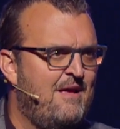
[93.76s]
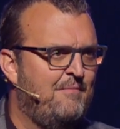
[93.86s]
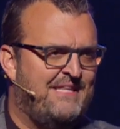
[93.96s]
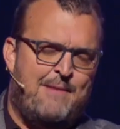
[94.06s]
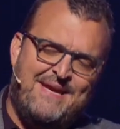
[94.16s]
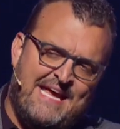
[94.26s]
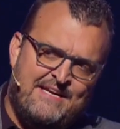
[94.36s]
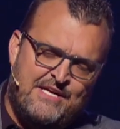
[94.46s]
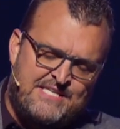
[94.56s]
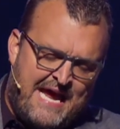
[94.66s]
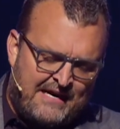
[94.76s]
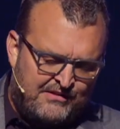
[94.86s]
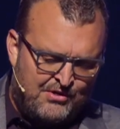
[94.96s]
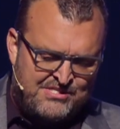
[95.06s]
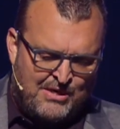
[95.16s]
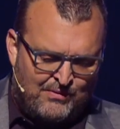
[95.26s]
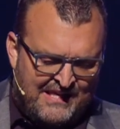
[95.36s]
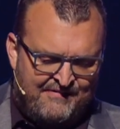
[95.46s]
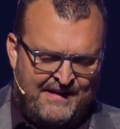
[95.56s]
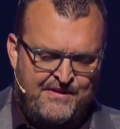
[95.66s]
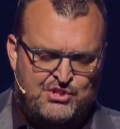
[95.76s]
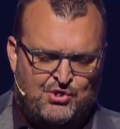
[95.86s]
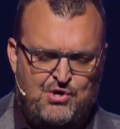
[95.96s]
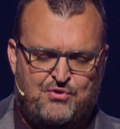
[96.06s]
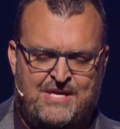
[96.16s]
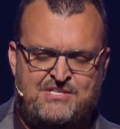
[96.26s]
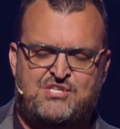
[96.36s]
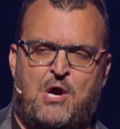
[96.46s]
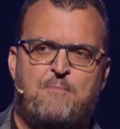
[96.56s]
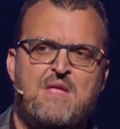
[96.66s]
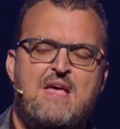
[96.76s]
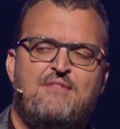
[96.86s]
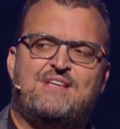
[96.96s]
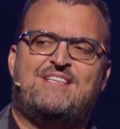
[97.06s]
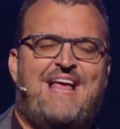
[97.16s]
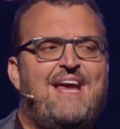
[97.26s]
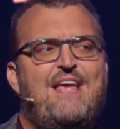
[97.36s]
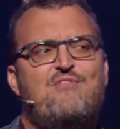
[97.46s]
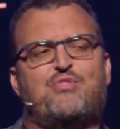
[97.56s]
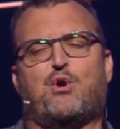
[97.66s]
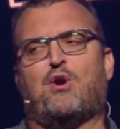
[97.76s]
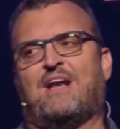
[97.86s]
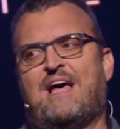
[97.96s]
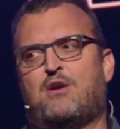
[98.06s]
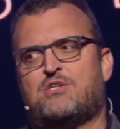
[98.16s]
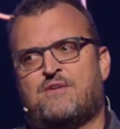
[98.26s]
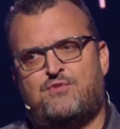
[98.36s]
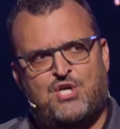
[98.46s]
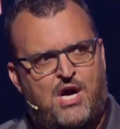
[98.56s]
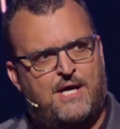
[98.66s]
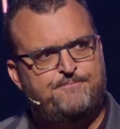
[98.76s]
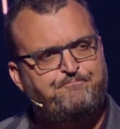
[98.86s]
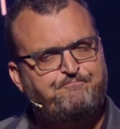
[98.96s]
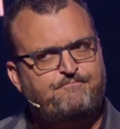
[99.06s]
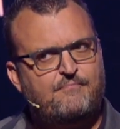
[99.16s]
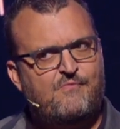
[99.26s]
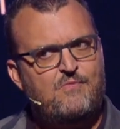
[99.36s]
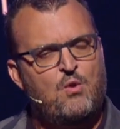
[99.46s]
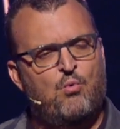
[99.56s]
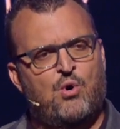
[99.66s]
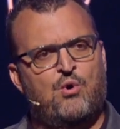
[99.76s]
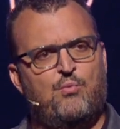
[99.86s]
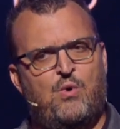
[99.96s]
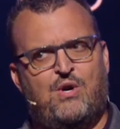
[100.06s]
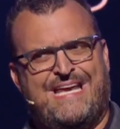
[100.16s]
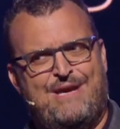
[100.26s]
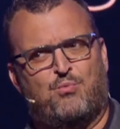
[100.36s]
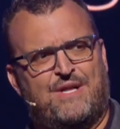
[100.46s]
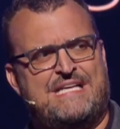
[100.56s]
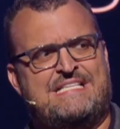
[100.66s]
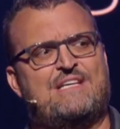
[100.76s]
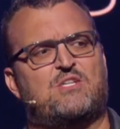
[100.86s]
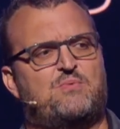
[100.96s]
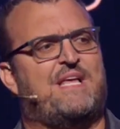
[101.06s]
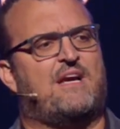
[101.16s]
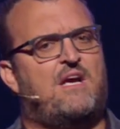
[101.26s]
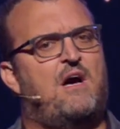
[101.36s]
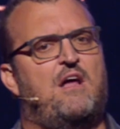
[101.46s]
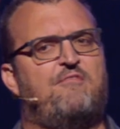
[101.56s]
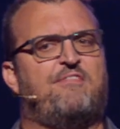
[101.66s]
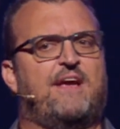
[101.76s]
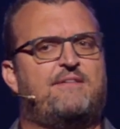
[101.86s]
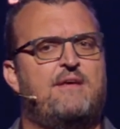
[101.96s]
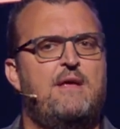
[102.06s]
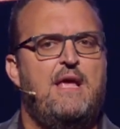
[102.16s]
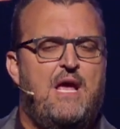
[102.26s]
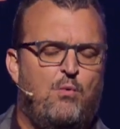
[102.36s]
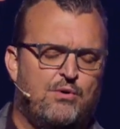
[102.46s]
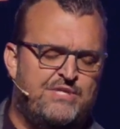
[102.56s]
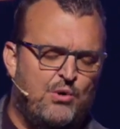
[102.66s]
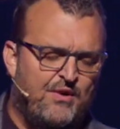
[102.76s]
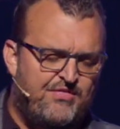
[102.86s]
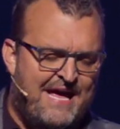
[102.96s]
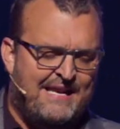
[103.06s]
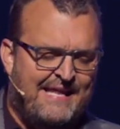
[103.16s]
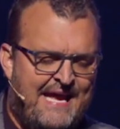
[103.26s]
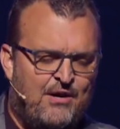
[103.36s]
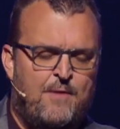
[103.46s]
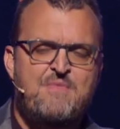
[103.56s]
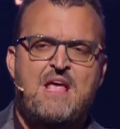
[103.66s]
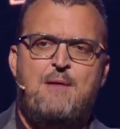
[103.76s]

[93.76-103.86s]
But they began to attack those that were living in the truth. And so the second and third letters of John where, where, he really deals with that conflict, and we'll deal with that later.